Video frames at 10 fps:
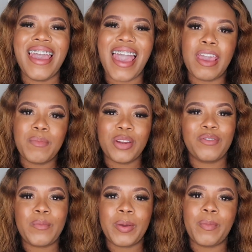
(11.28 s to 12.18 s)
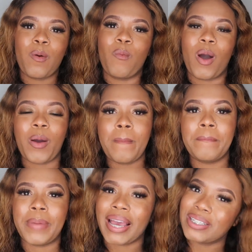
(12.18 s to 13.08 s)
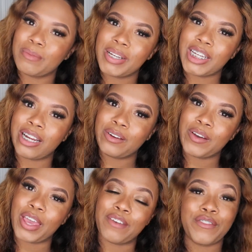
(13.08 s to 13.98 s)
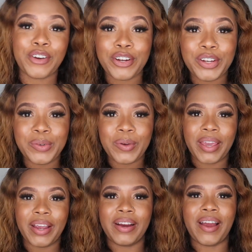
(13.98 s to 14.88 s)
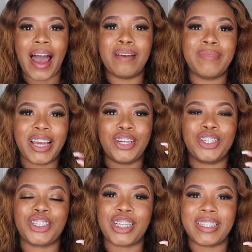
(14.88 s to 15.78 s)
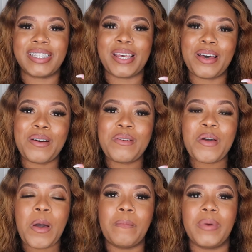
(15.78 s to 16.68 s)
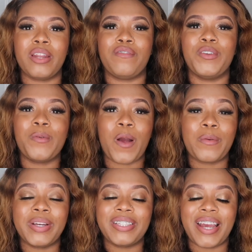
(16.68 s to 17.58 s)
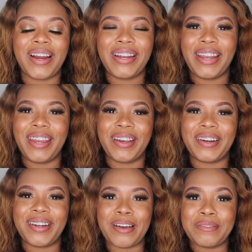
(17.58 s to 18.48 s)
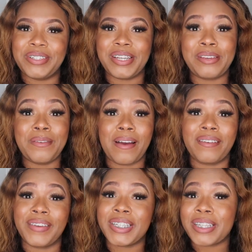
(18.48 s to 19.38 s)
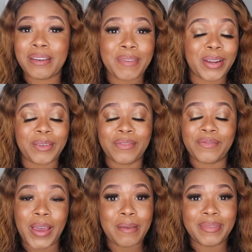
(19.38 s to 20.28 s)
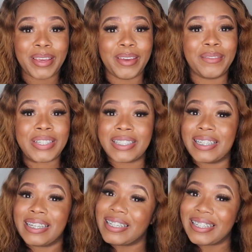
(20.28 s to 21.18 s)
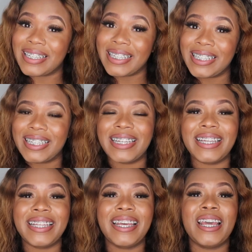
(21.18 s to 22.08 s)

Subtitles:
Hey beautiful people, welcome back to my channel. If you're new here, I'm MyeshiaShantal, but if you are returning, you're an OG, you are officially a part of the family. What's good in the hood?